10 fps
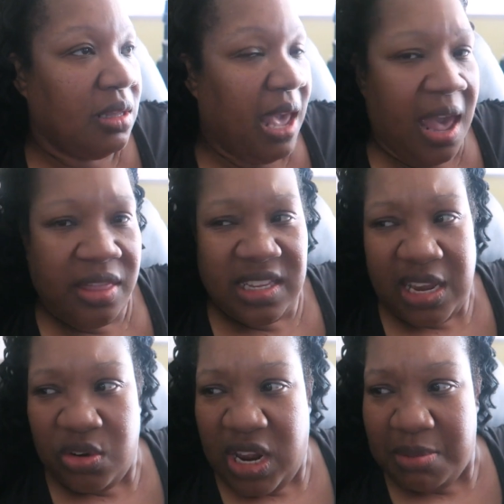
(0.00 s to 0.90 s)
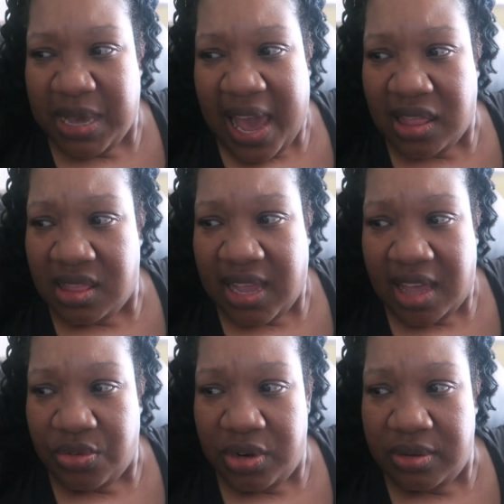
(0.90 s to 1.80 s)
Kath. Is that her name? Kath?
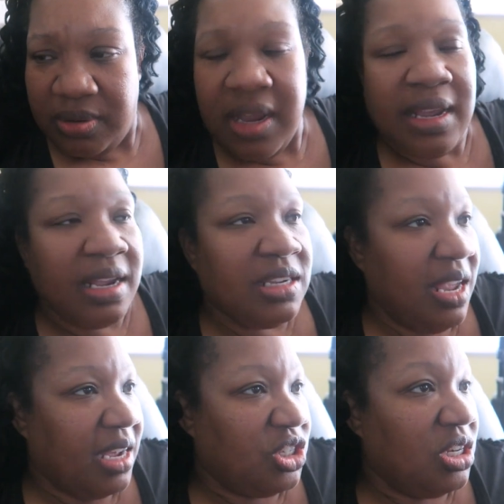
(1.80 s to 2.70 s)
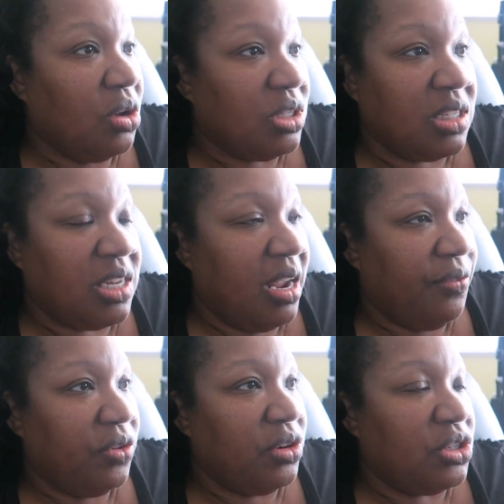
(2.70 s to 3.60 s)
Catherine? Catherine? yeah, she goes to
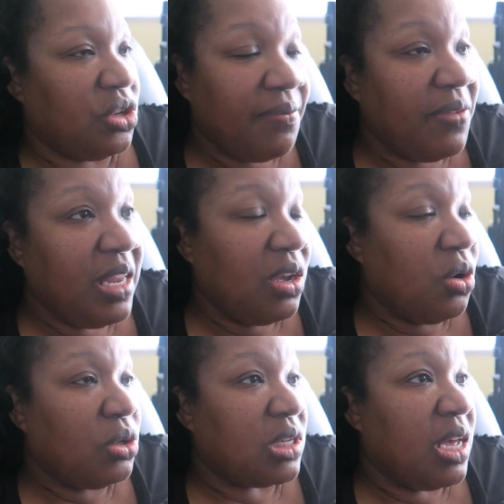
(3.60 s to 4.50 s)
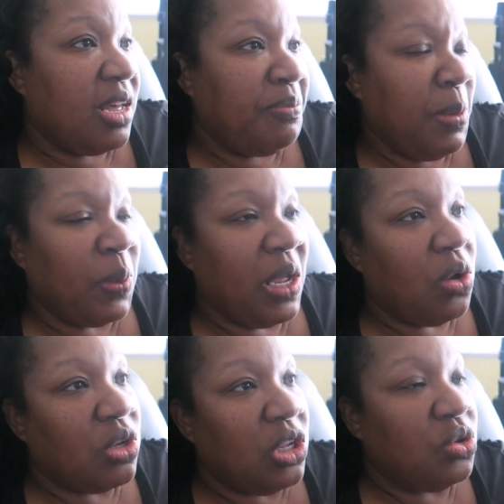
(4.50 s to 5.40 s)
Stanford. So some videos of people that
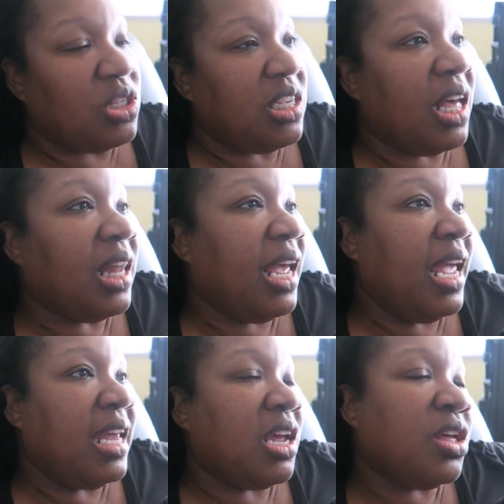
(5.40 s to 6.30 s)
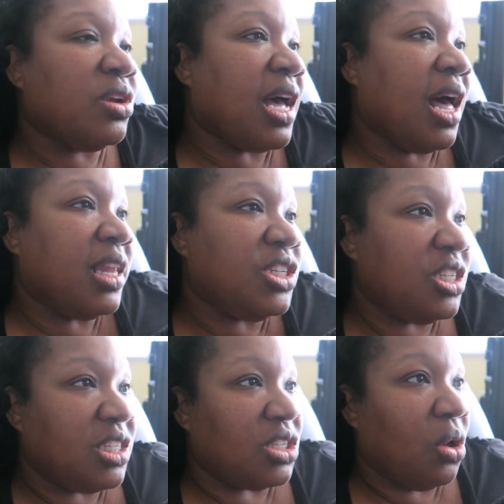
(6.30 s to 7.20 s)
go to UCLA and other
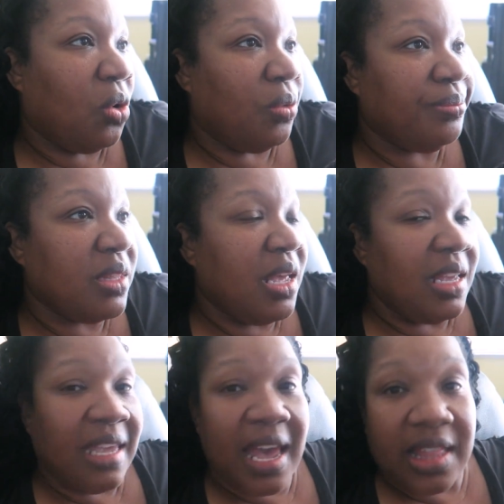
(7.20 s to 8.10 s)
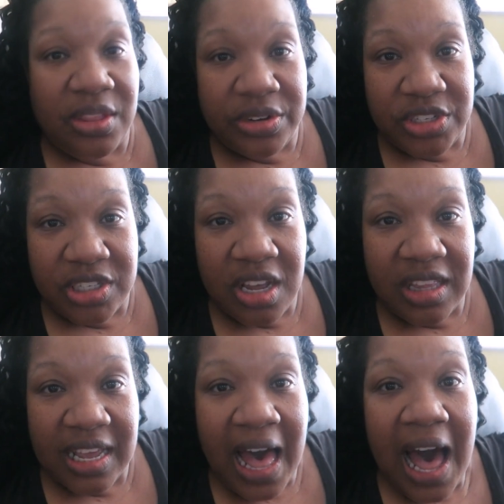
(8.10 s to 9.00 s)
colleges. So yeah, they're just on
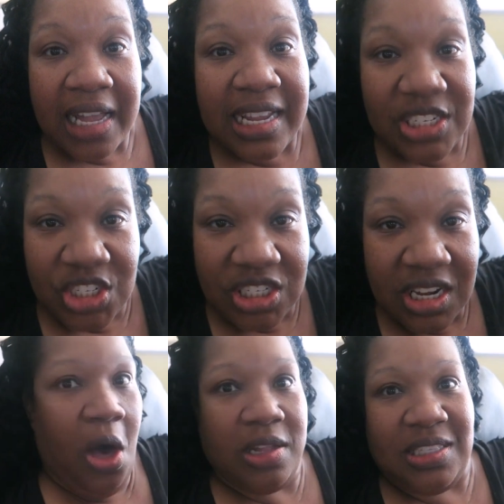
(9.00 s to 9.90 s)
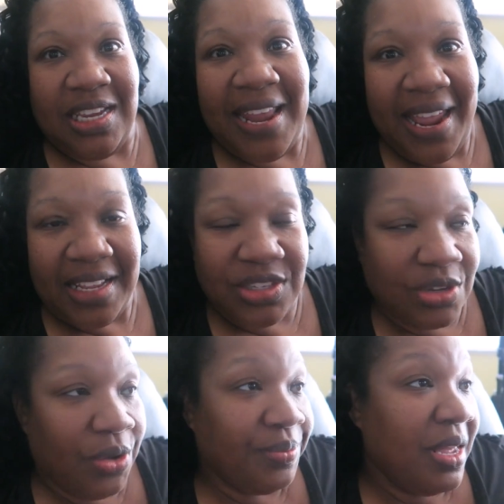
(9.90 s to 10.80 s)
the college thought today.
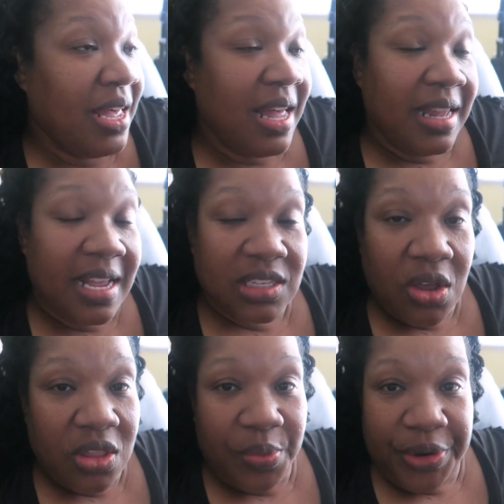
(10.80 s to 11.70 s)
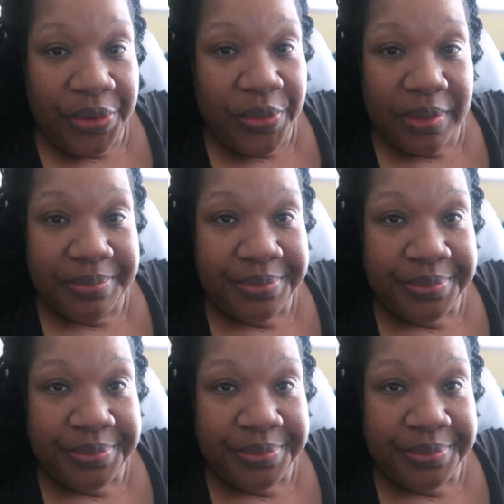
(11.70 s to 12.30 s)
So that's all that we're doing.